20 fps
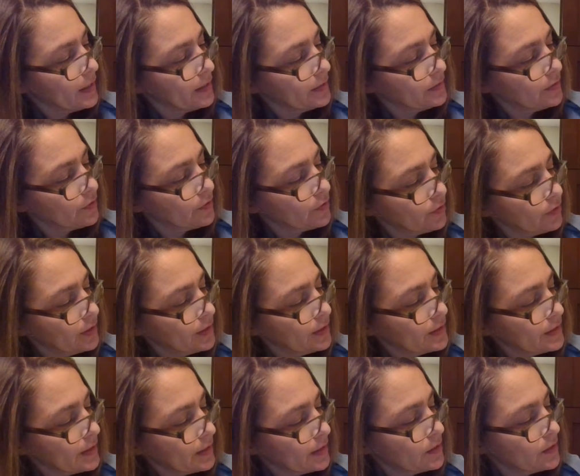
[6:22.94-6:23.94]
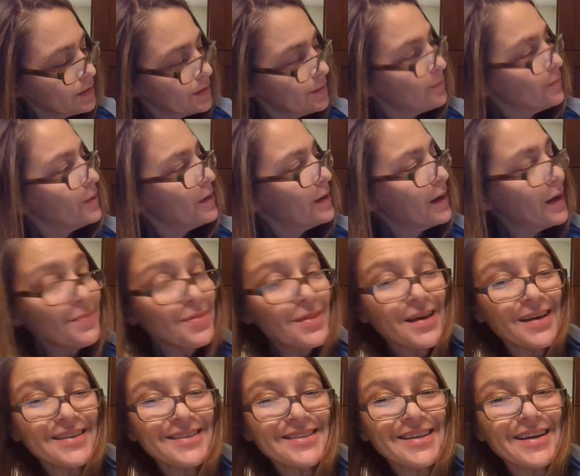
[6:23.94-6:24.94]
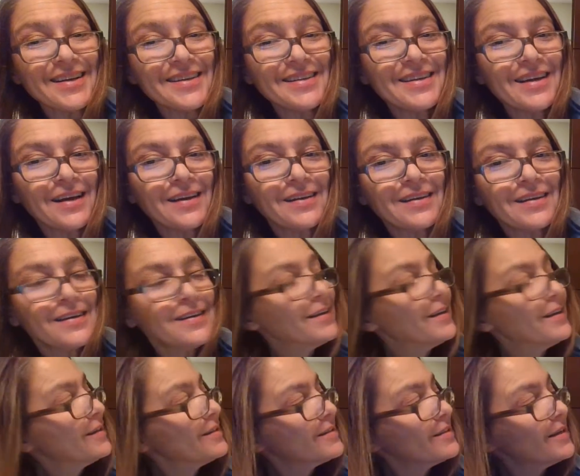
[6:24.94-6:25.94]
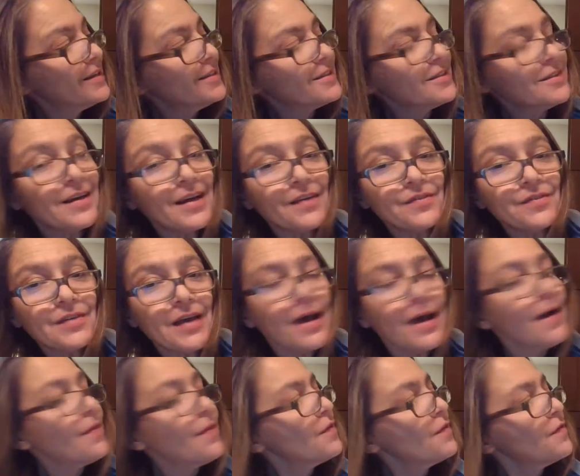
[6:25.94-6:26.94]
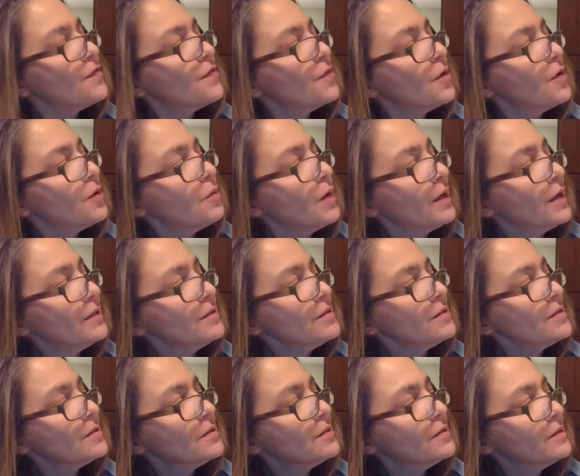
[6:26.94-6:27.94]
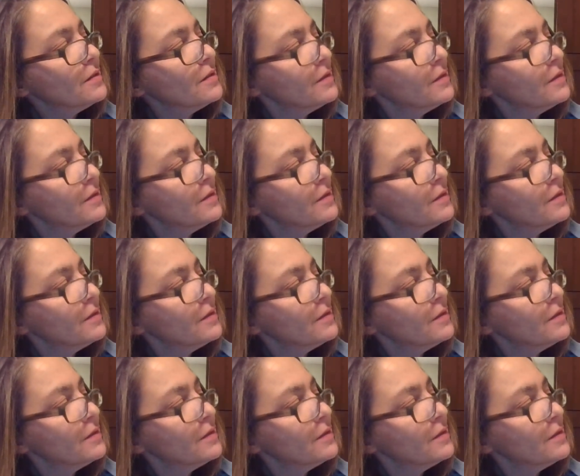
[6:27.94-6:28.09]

get to 36, but I'm not done yet because I still have to add the 4 ones.